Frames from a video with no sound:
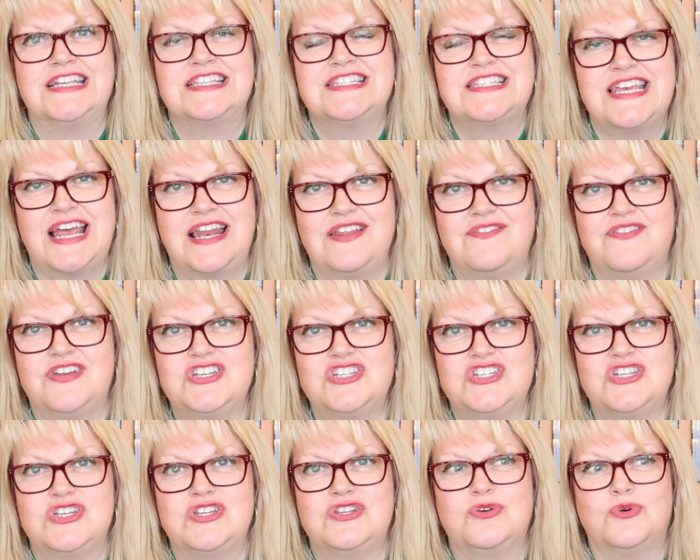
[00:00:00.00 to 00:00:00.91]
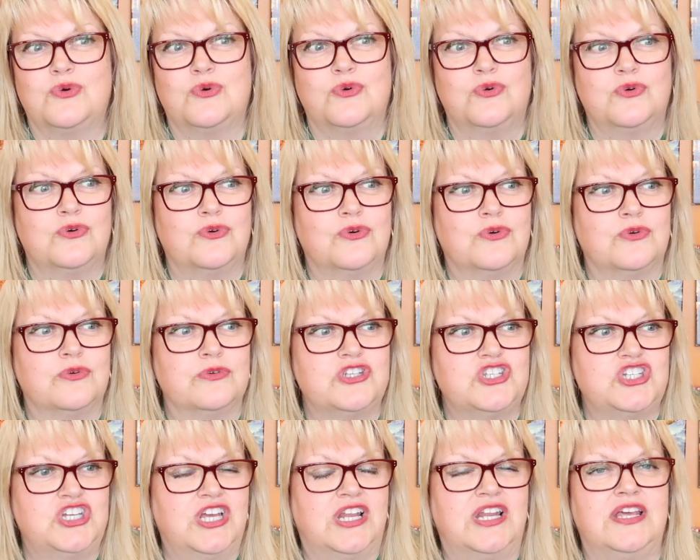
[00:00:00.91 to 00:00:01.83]
television or
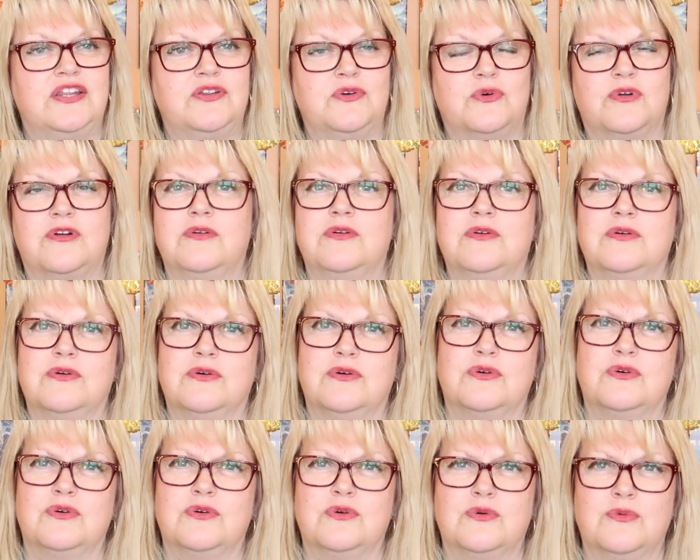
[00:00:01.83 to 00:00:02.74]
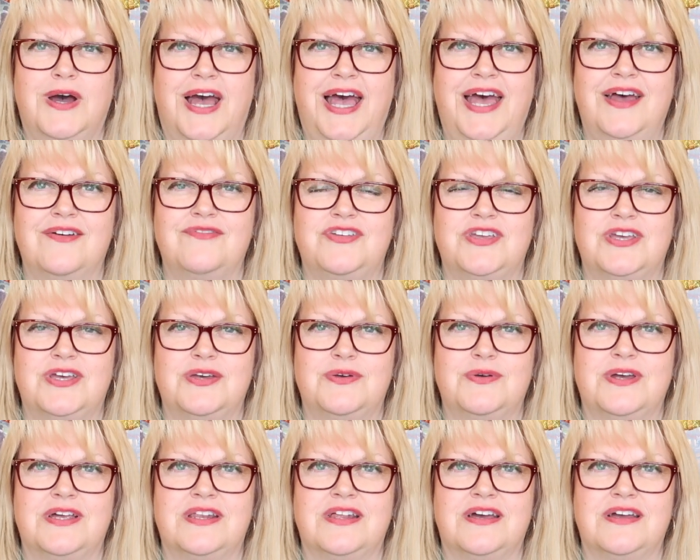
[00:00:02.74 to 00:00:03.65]
chilling or what have
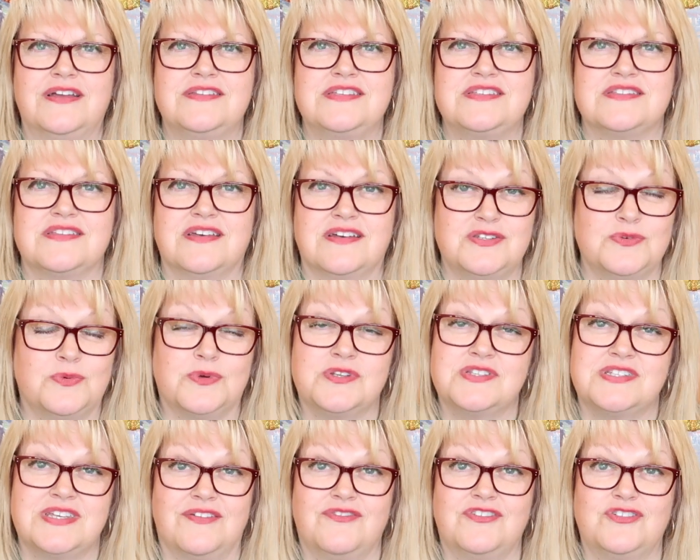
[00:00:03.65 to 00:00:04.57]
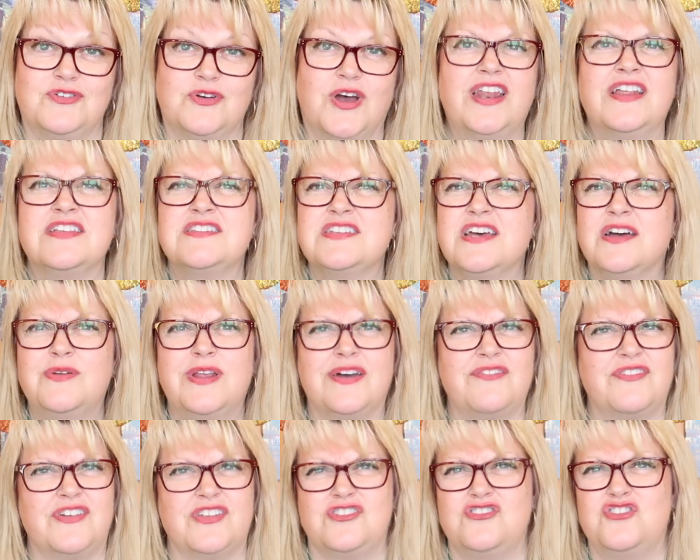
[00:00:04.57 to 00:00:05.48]
you, and I decide I want to have a, and I don't
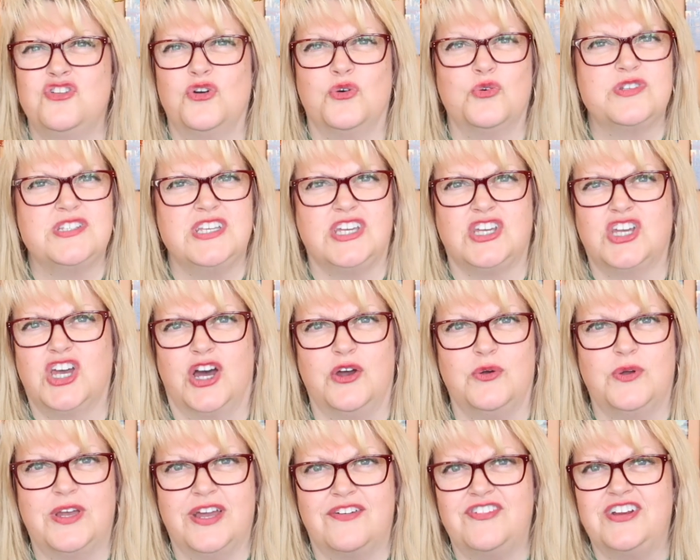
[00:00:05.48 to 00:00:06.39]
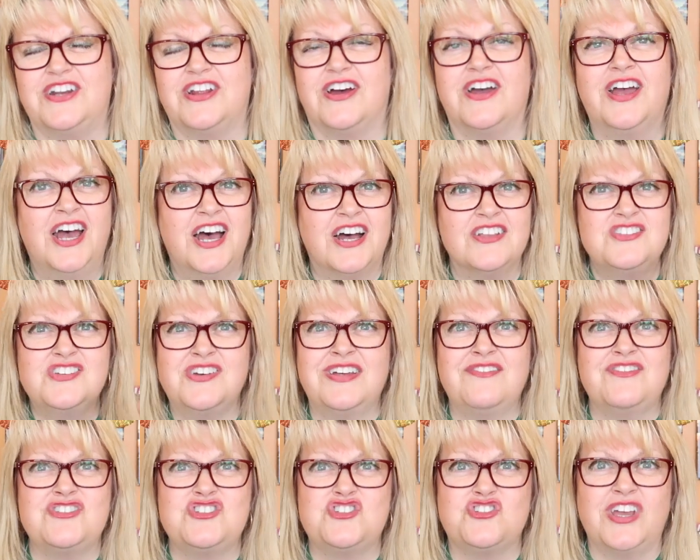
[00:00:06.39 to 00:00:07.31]
have a naughty Coke every night, I don't
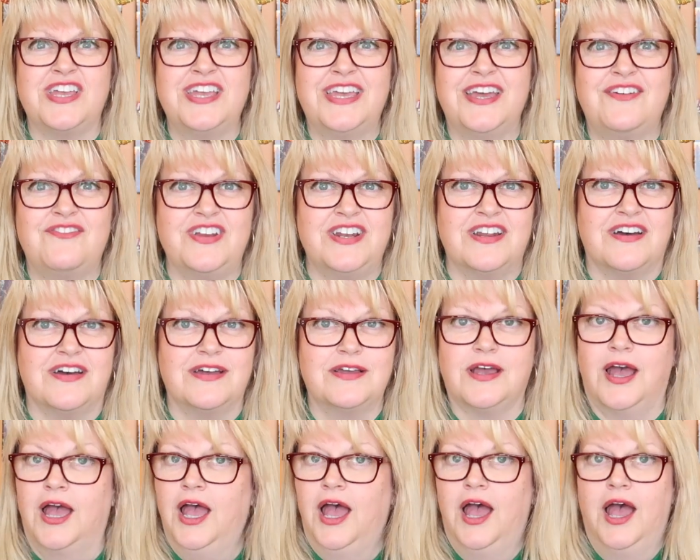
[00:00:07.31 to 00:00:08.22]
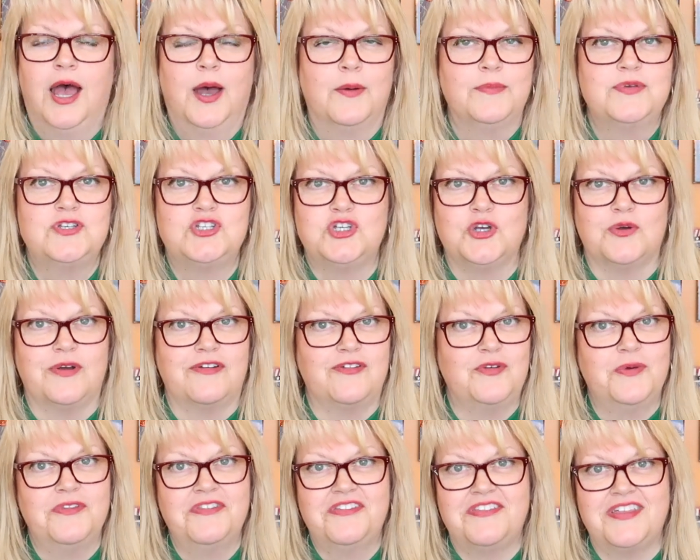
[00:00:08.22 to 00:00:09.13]
have a drink every night, I'm sure
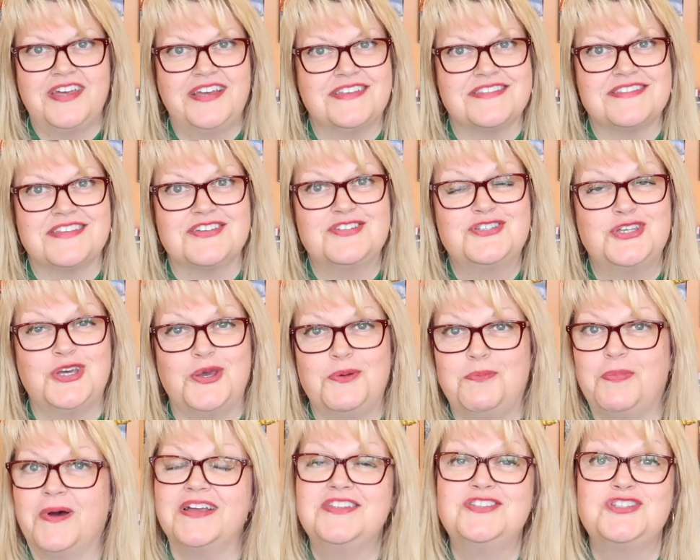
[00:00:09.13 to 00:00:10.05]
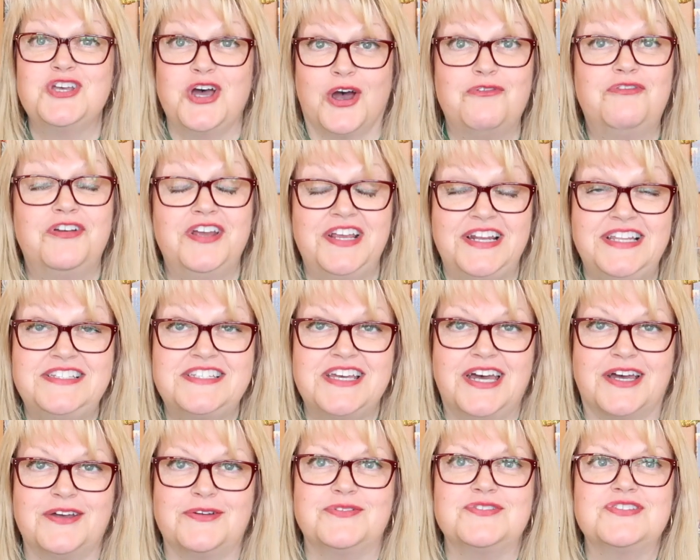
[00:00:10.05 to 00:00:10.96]
everyone thinks I do, but I really
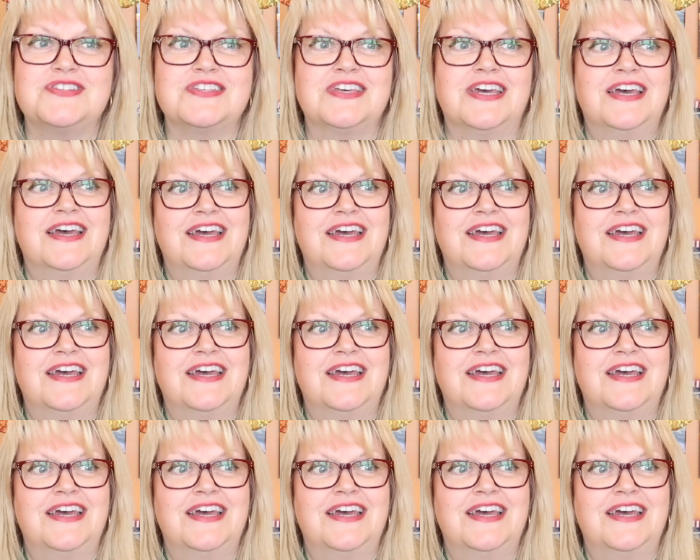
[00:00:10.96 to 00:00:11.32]
don't.